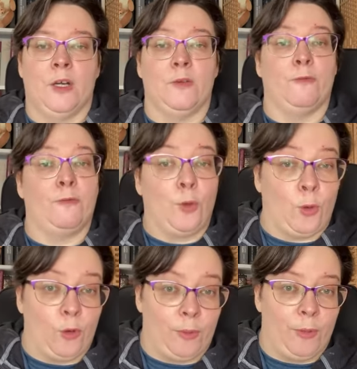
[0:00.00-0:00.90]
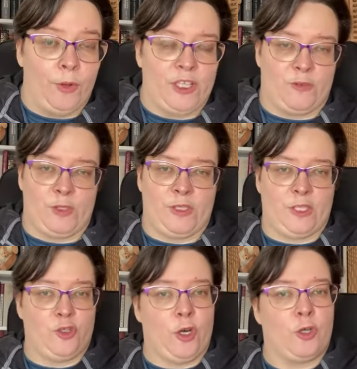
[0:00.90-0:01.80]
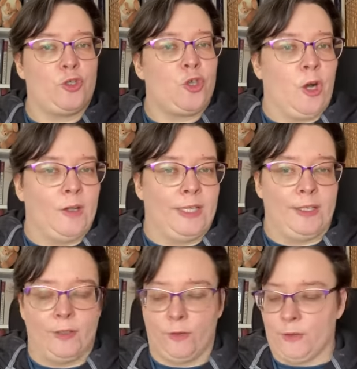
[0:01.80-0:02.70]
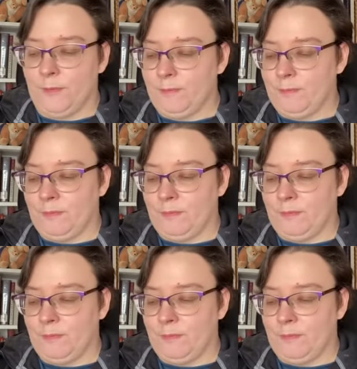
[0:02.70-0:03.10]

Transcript: and floral components versus a dark chocolatey note.